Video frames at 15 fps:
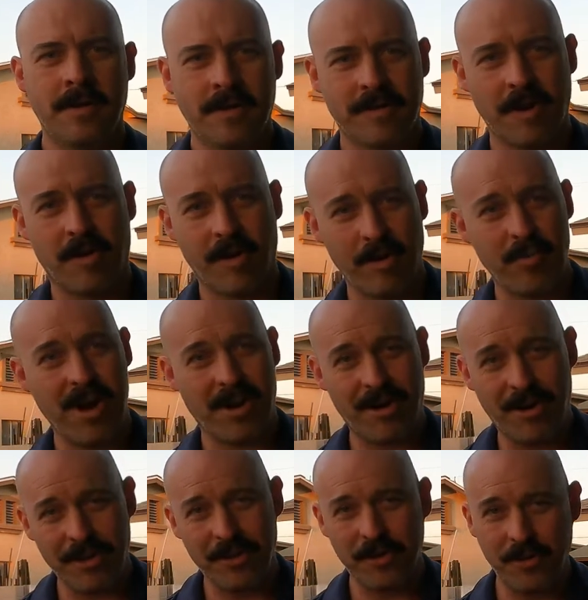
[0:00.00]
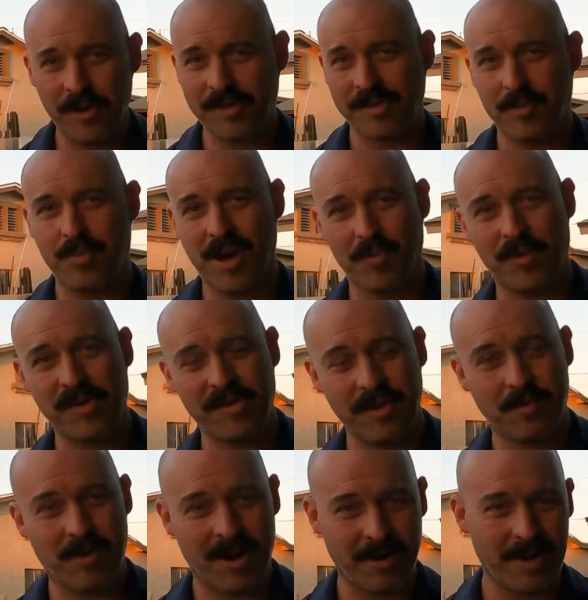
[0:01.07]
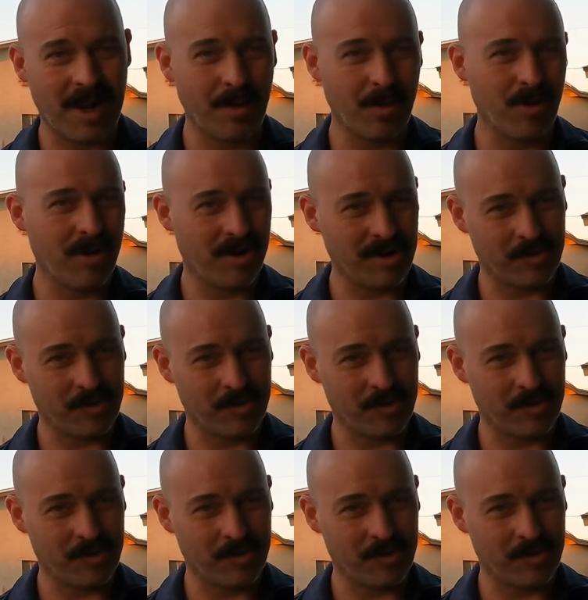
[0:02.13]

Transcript: Sorry about all the noisy puppies in my neighborhood,